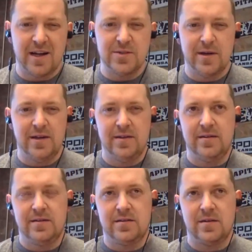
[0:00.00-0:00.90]

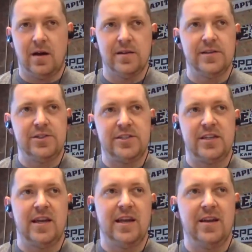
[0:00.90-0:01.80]
graduated college,
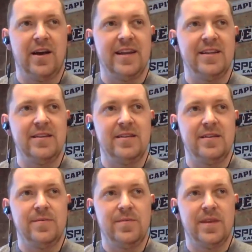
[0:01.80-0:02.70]
I didn't
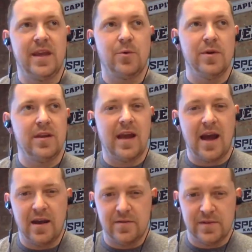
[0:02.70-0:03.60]
like really
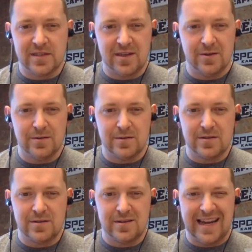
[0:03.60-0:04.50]
have the
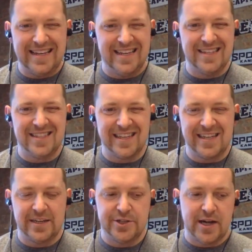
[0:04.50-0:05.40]
skills I needed to like
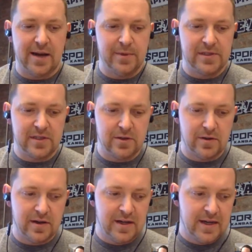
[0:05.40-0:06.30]
get a job. And
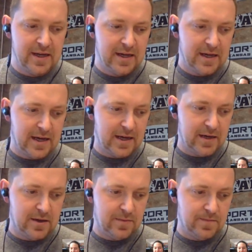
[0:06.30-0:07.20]
so,
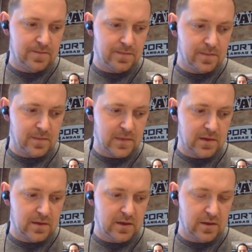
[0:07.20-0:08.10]

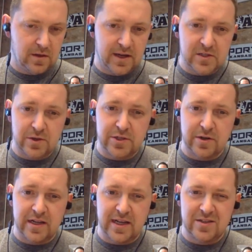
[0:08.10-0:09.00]
long story
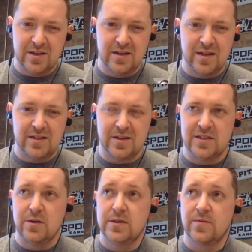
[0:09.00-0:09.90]
short, I took a
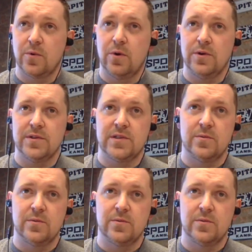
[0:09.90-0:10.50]
series of roles